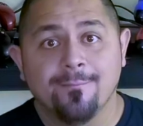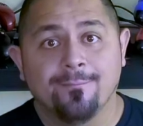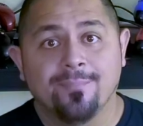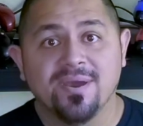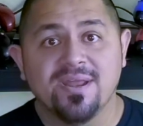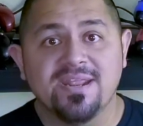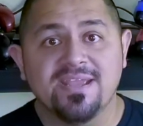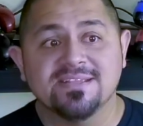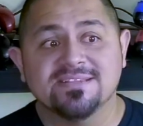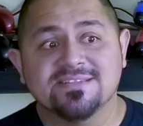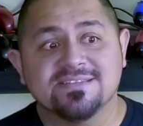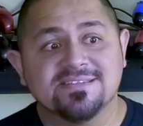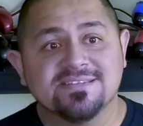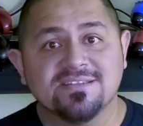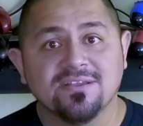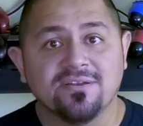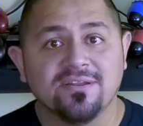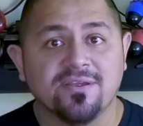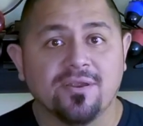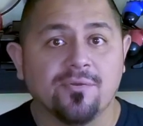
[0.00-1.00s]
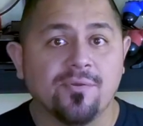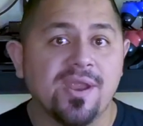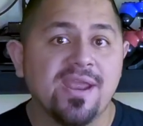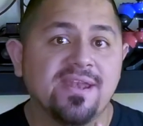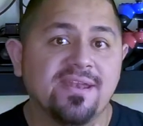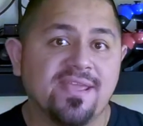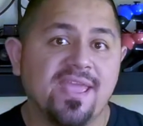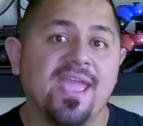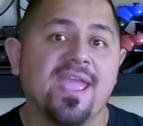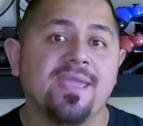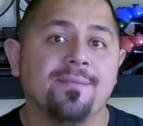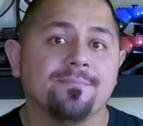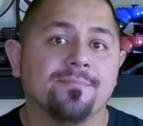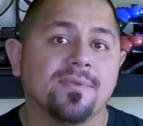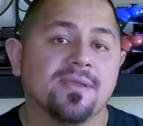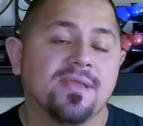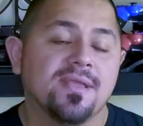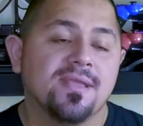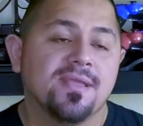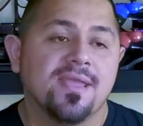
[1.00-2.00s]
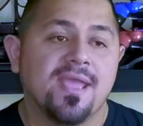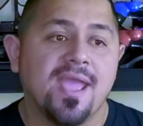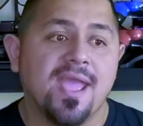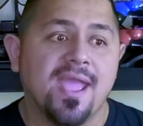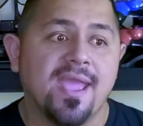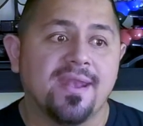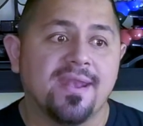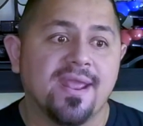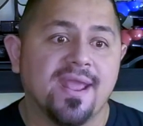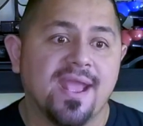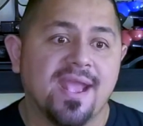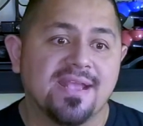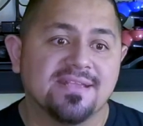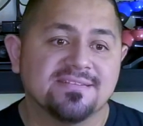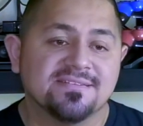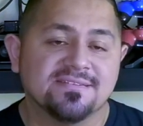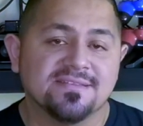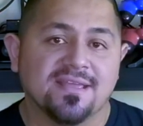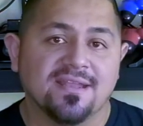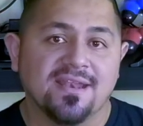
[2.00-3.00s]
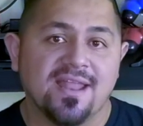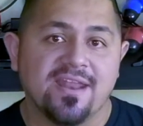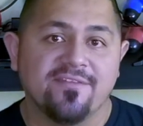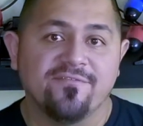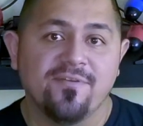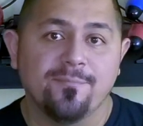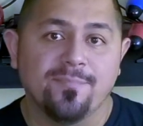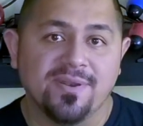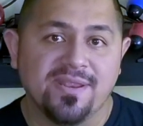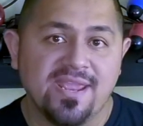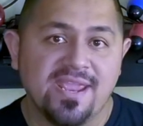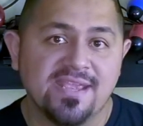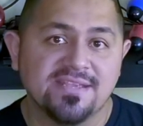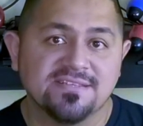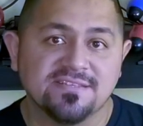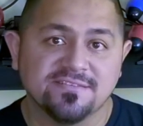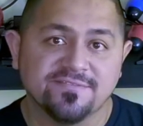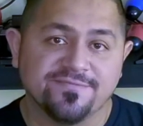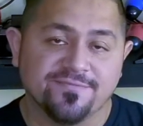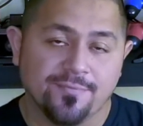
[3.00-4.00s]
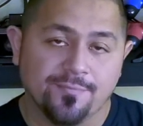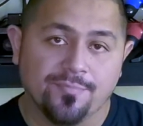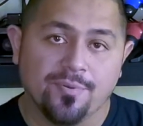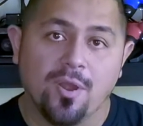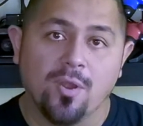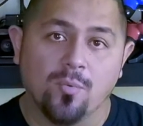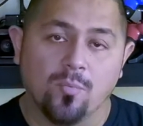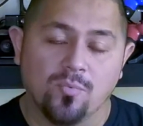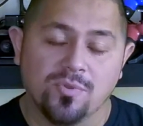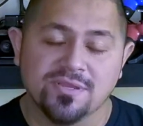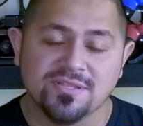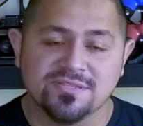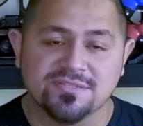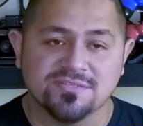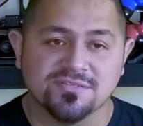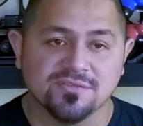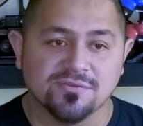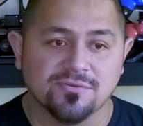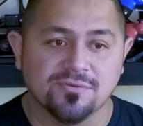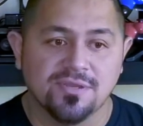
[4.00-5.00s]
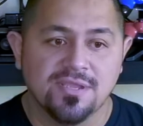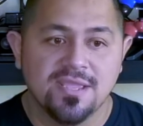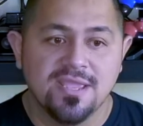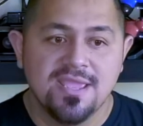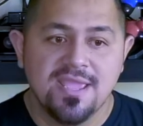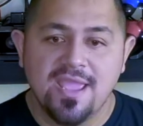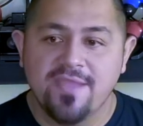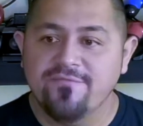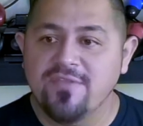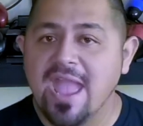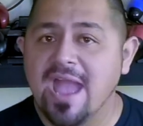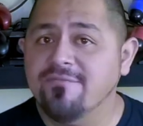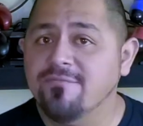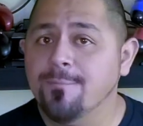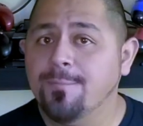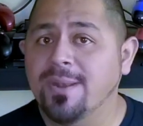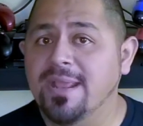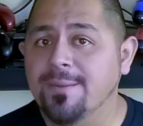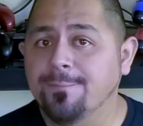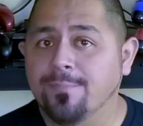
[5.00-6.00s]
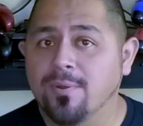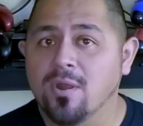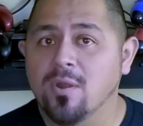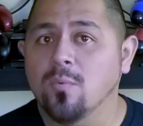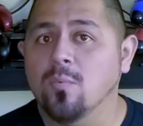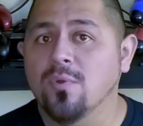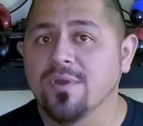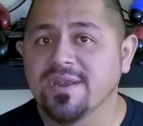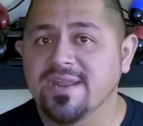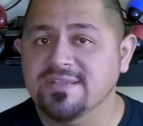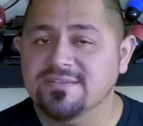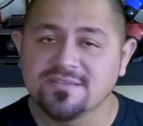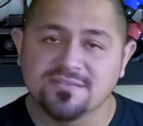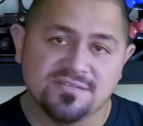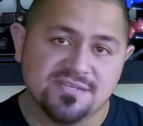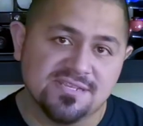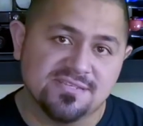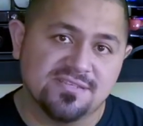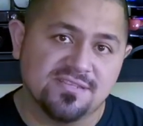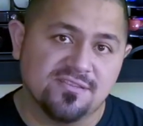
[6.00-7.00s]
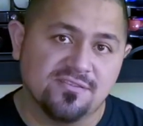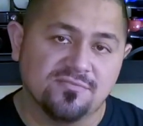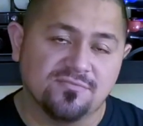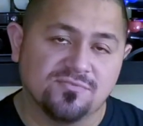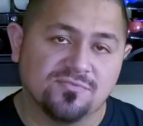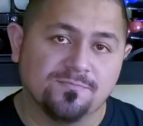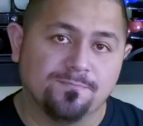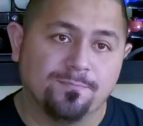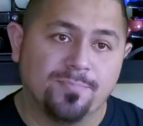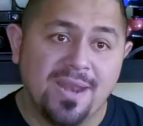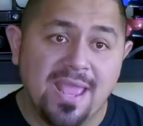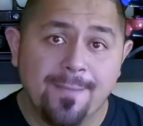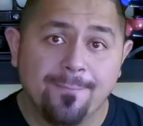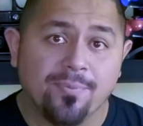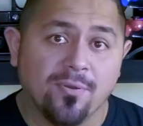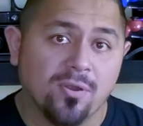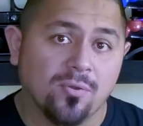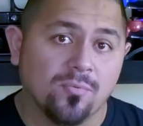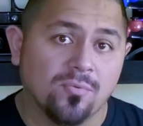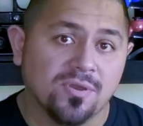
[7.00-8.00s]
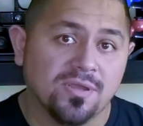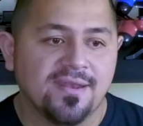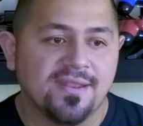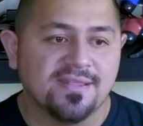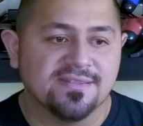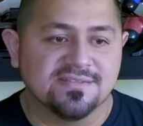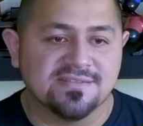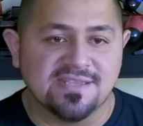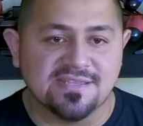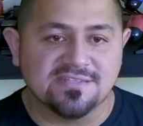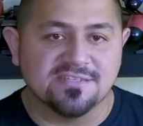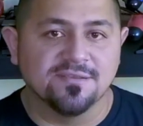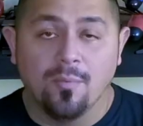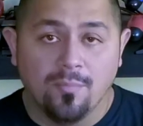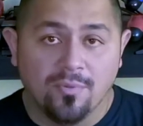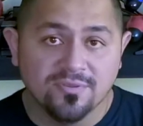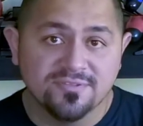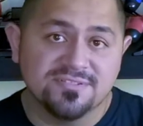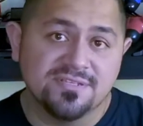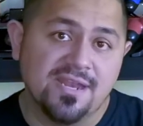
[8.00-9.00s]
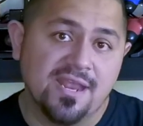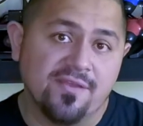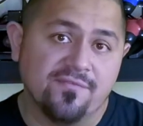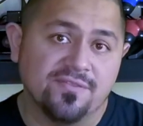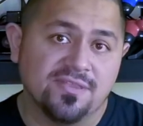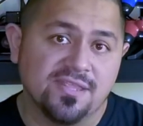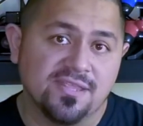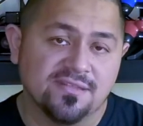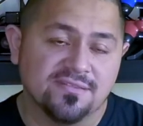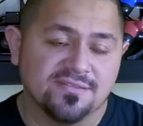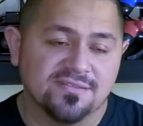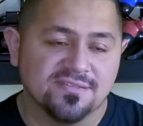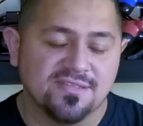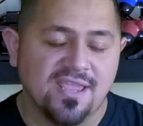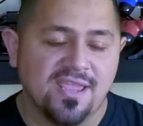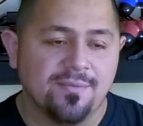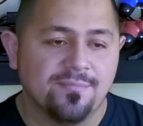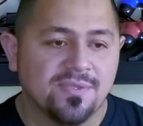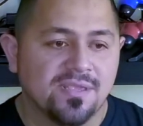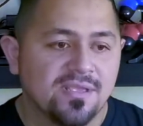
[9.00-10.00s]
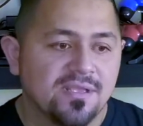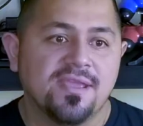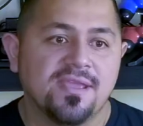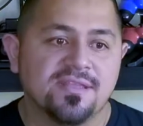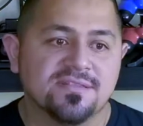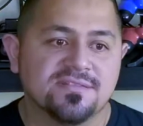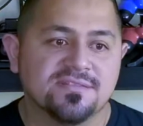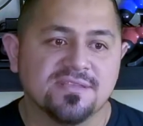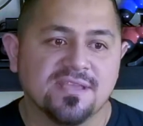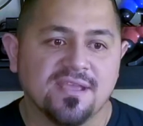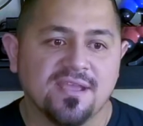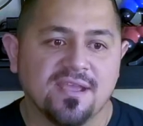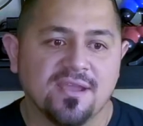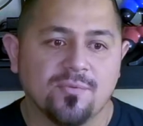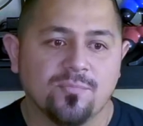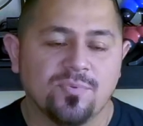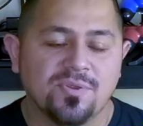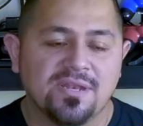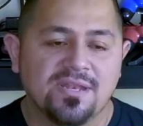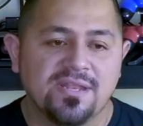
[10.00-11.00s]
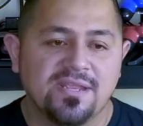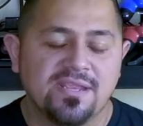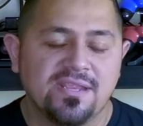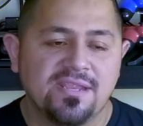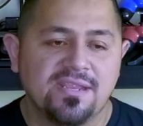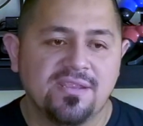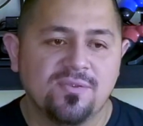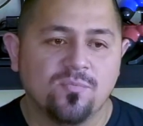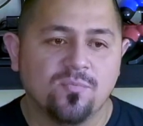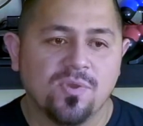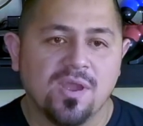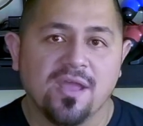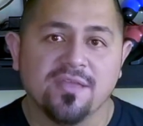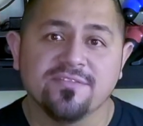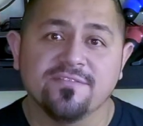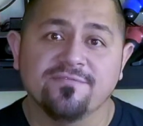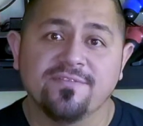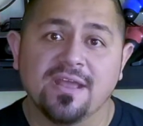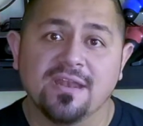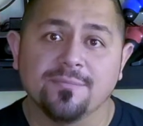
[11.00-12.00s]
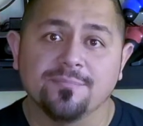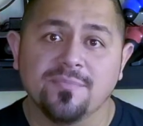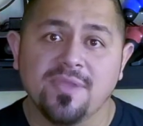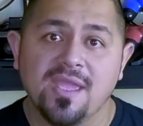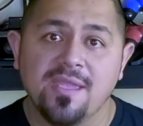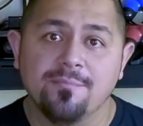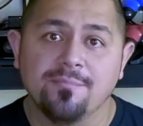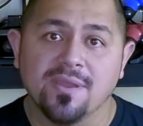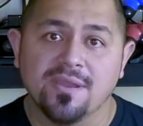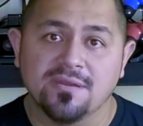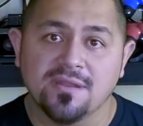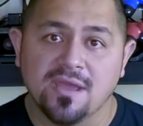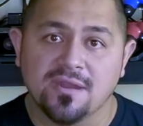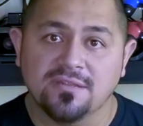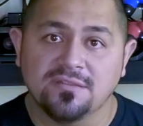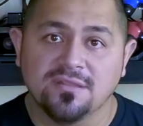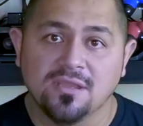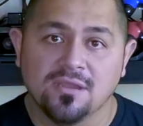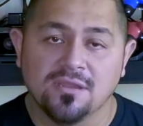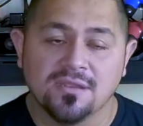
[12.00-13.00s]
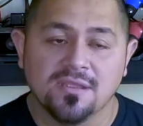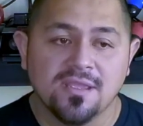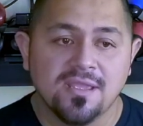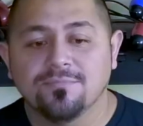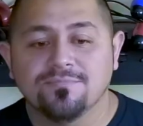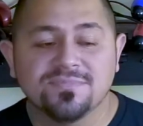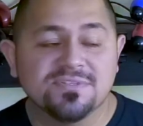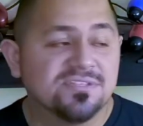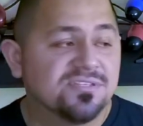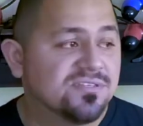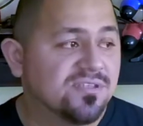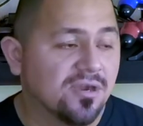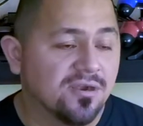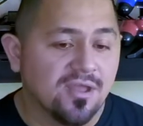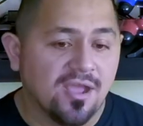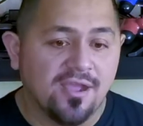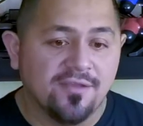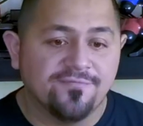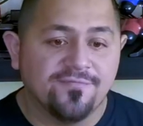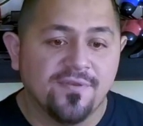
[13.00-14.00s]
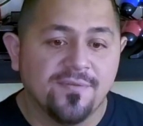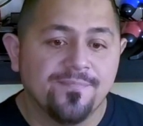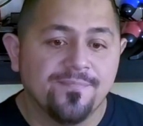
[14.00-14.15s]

But it's still a great game. And it has a lot of implications from part 1. So if you haven't played part 1, I suggest that you play part 1. It sets up mostly everything in this game. It's a really well developed game by Naughty Dogg. To start off,